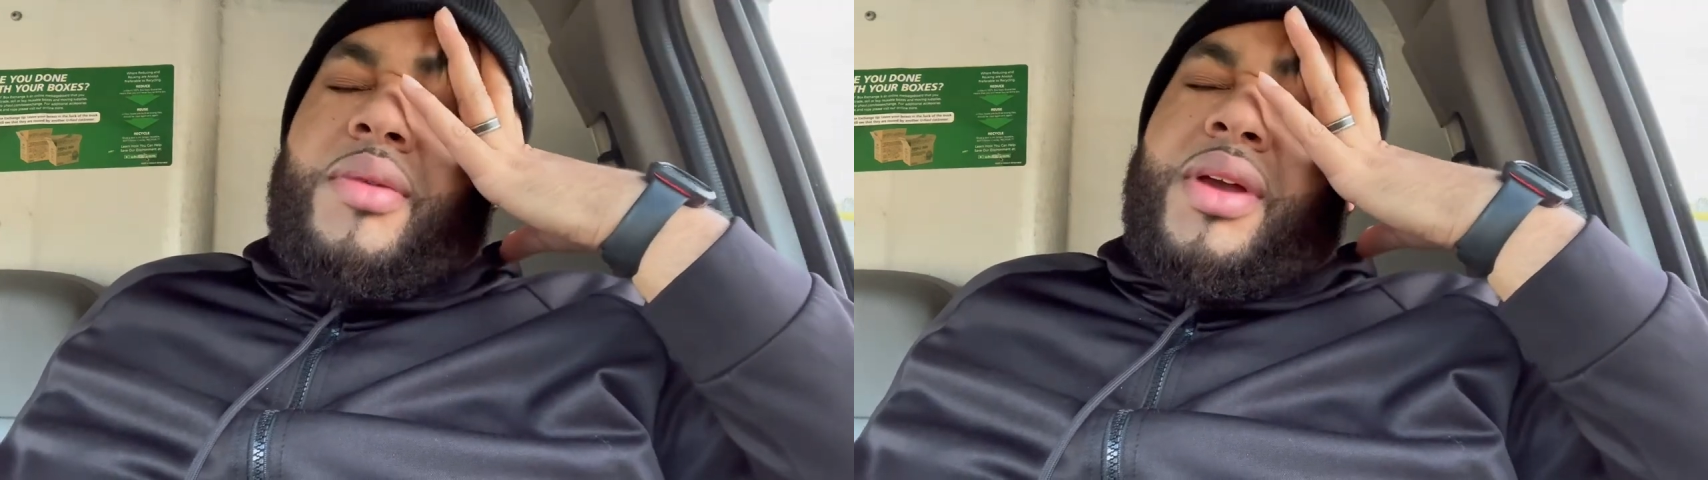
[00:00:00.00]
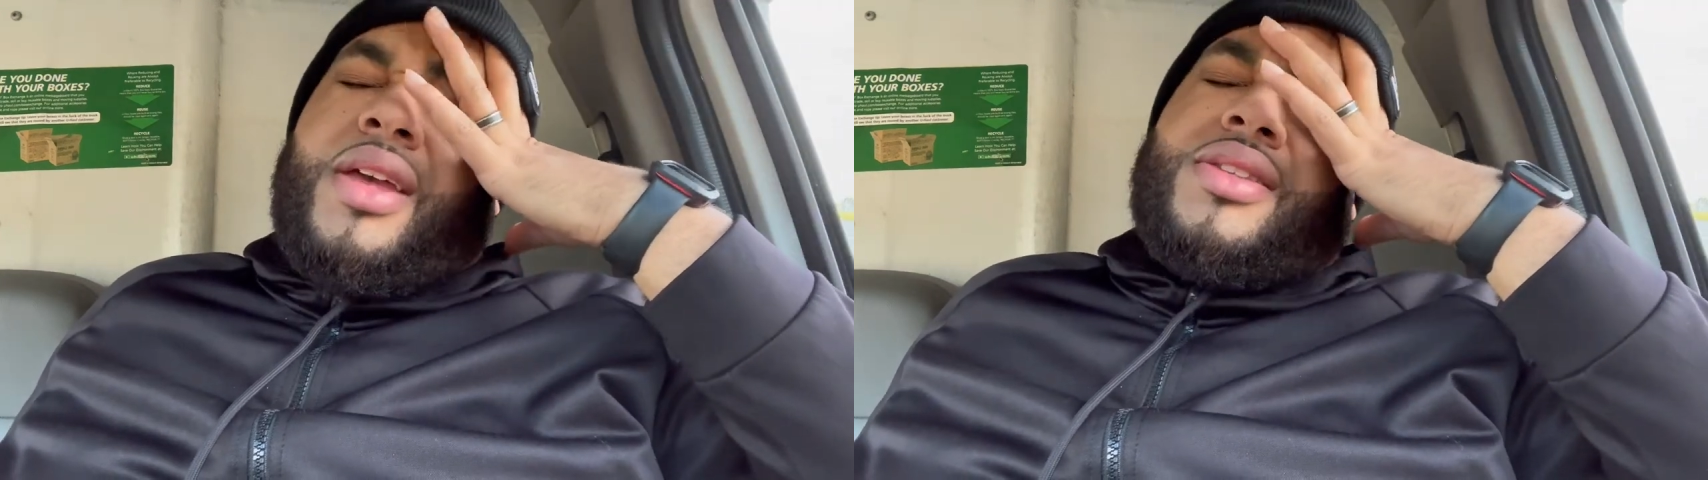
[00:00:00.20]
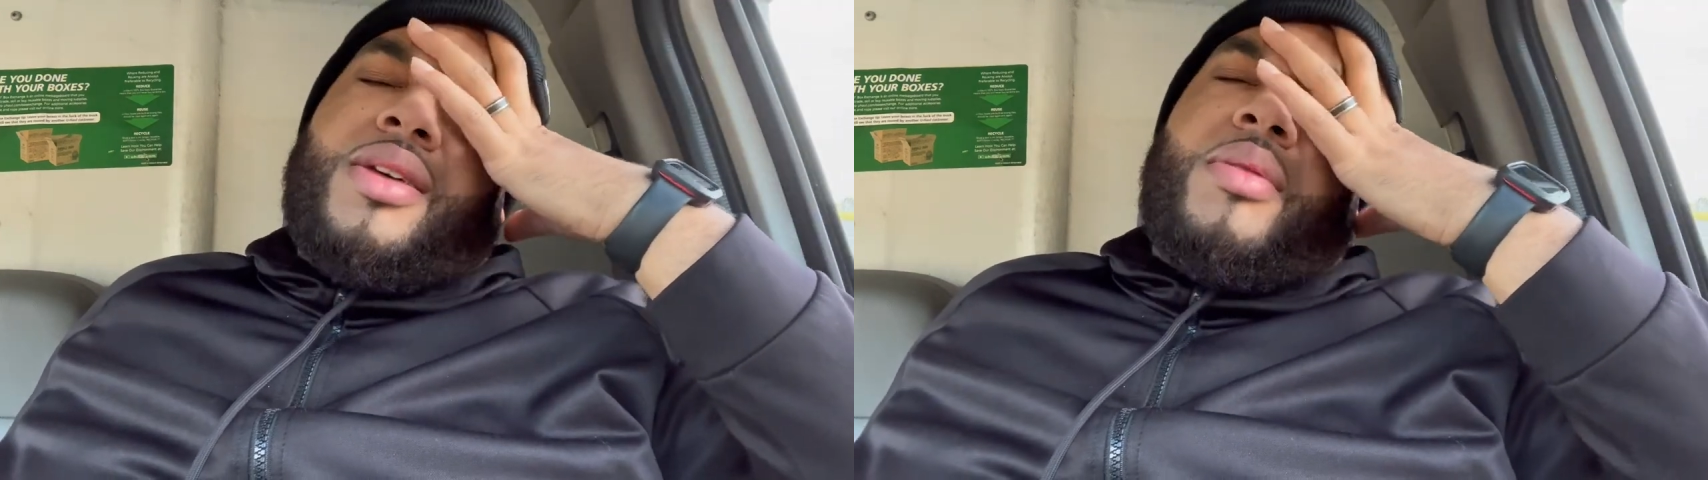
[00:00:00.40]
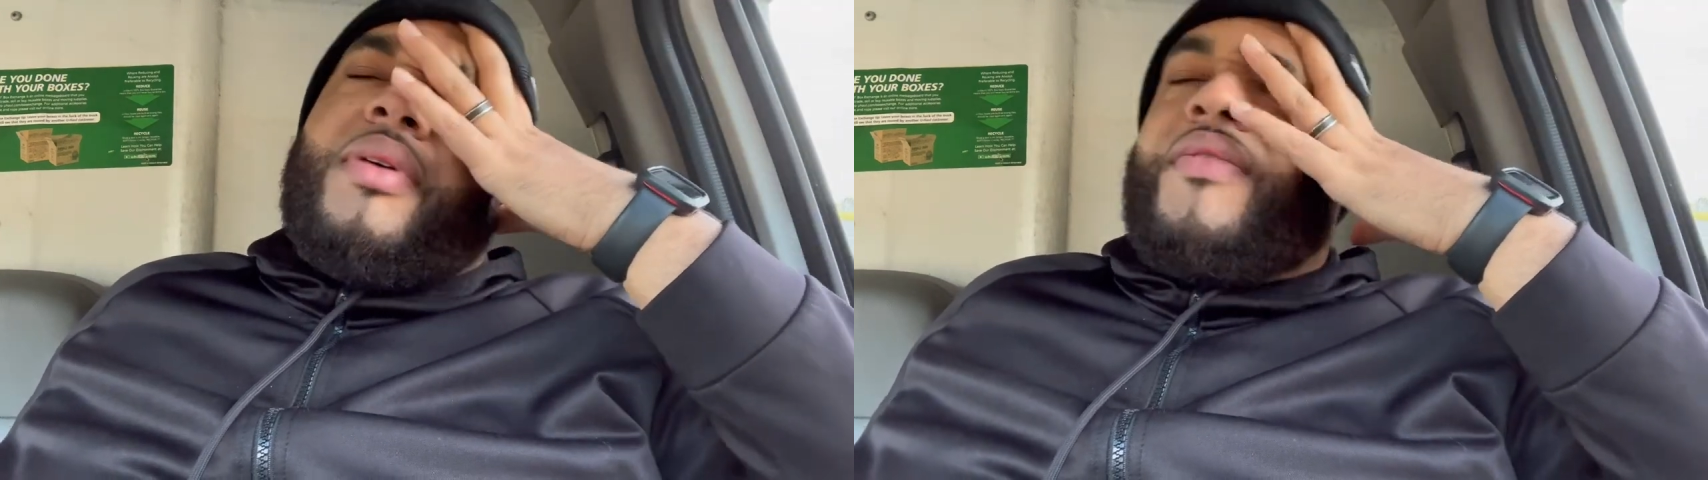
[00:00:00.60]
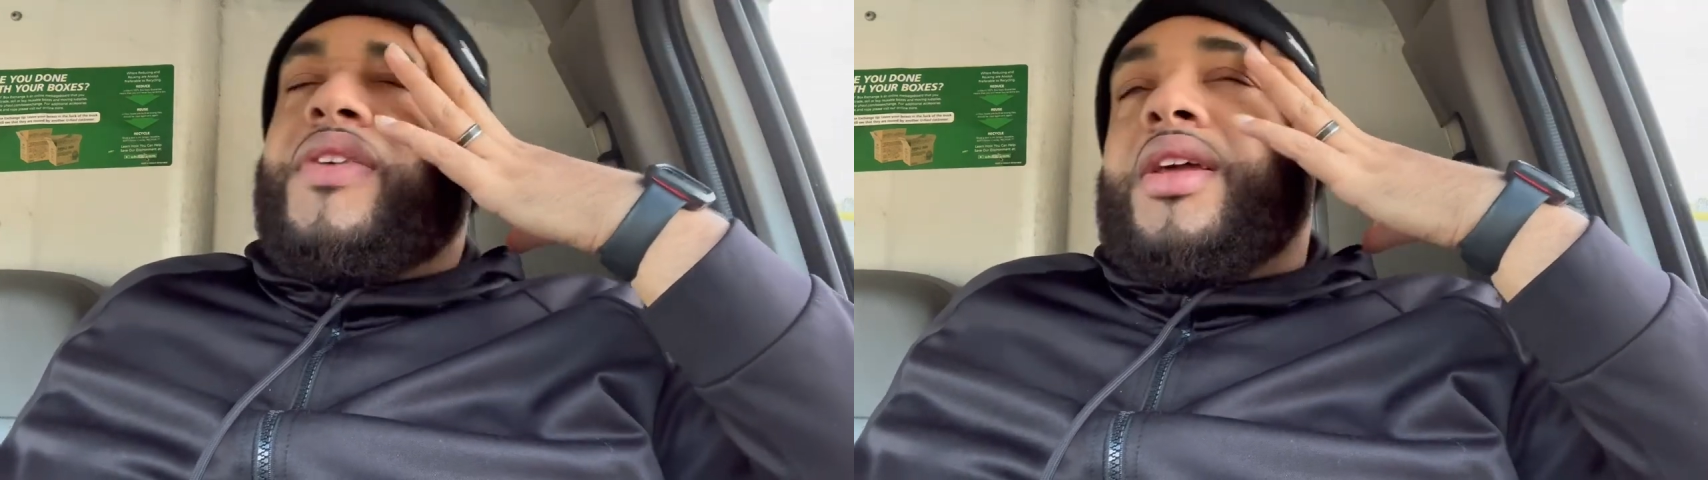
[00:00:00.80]
in some of
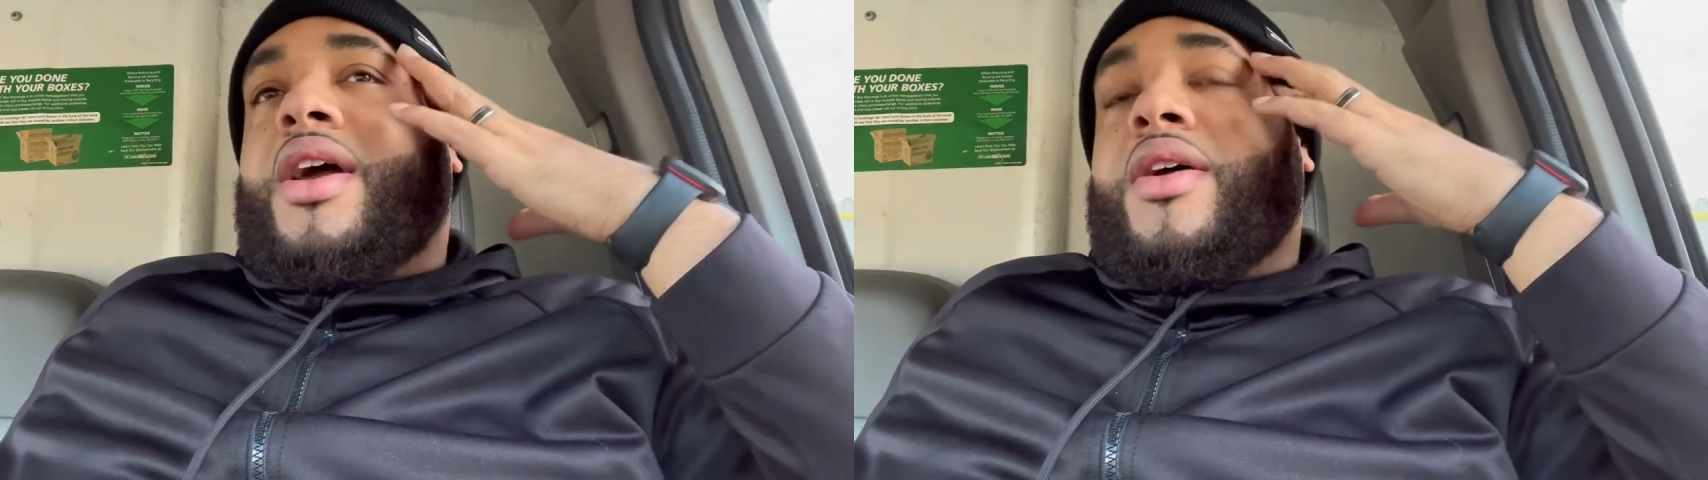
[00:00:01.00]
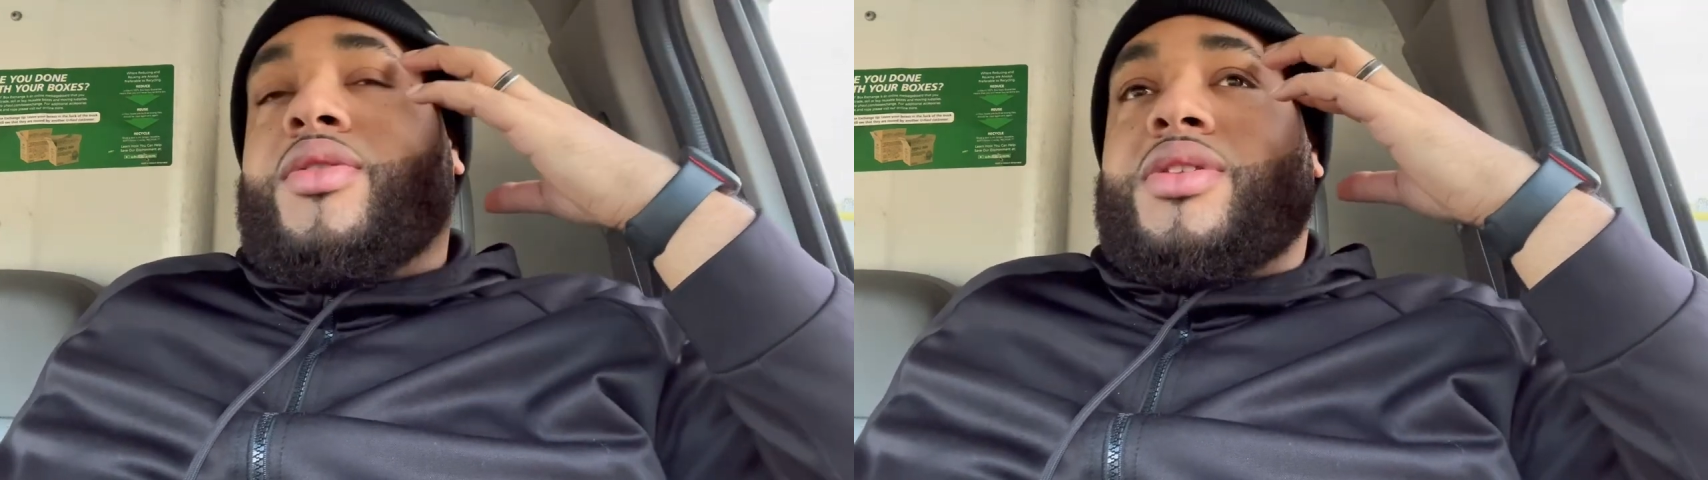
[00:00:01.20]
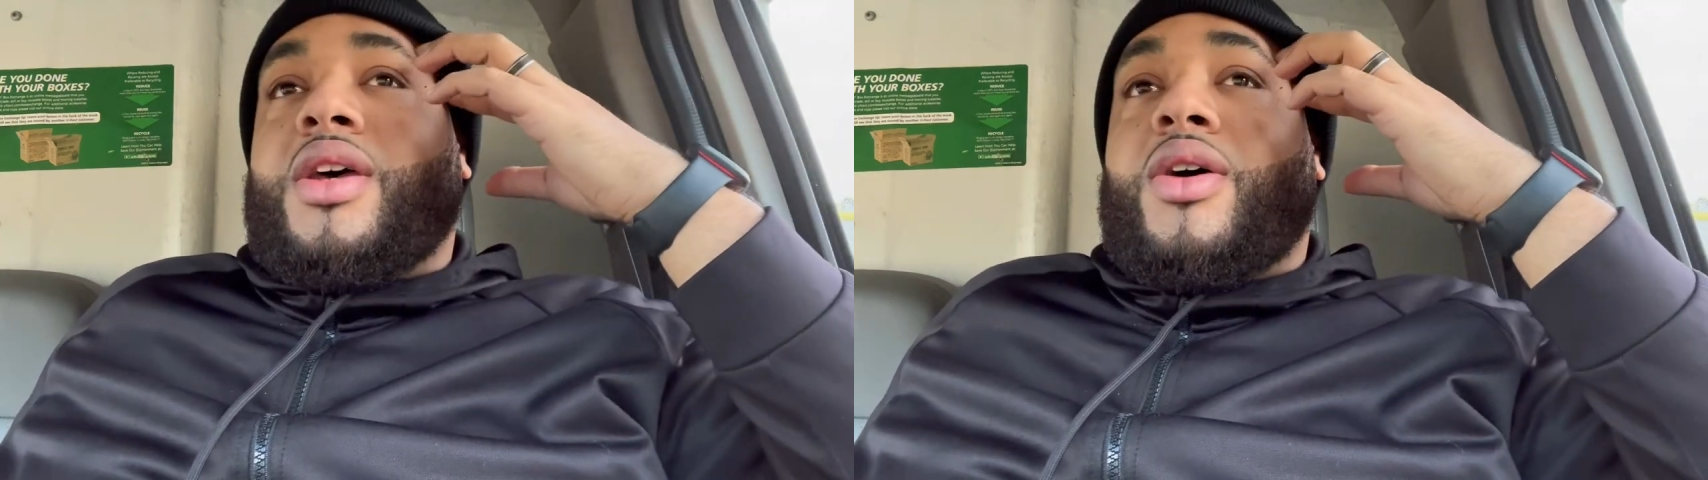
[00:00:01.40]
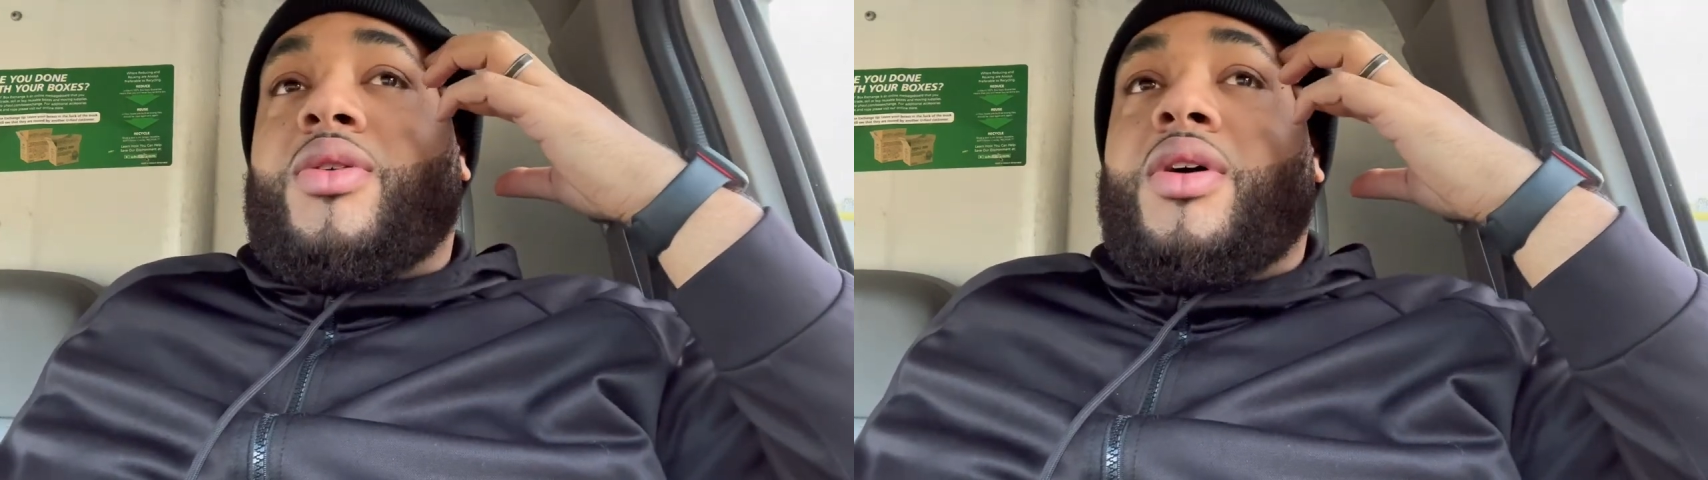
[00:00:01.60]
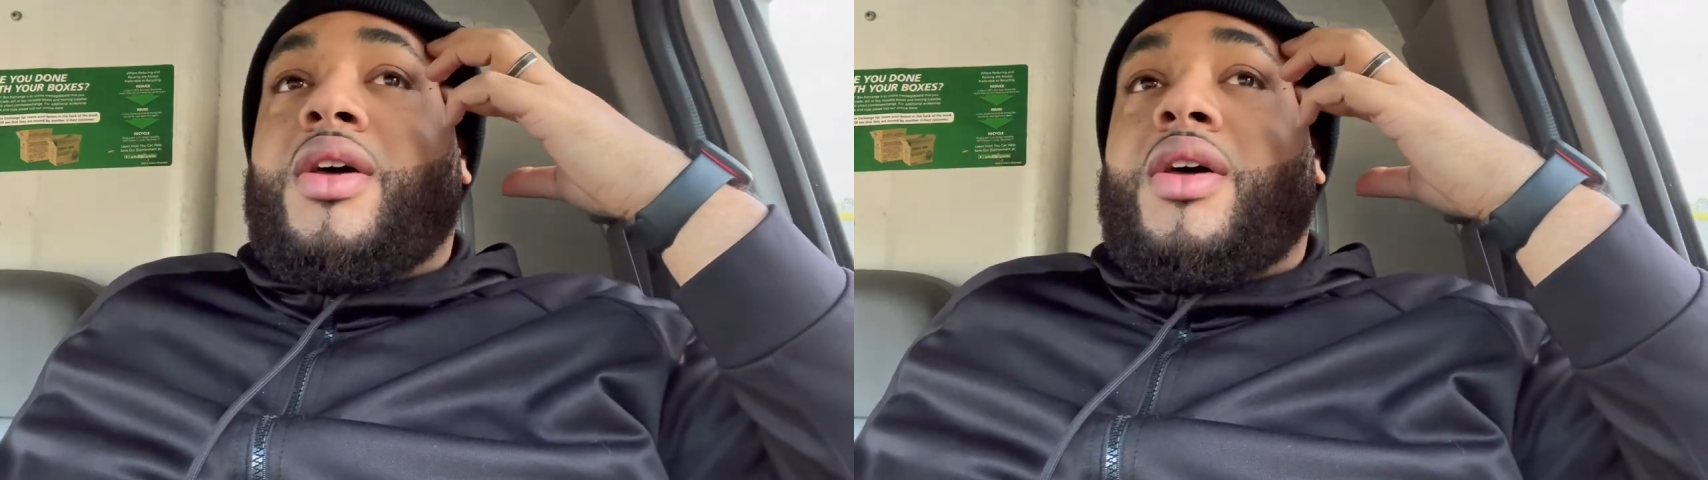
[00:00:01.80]
my videos, so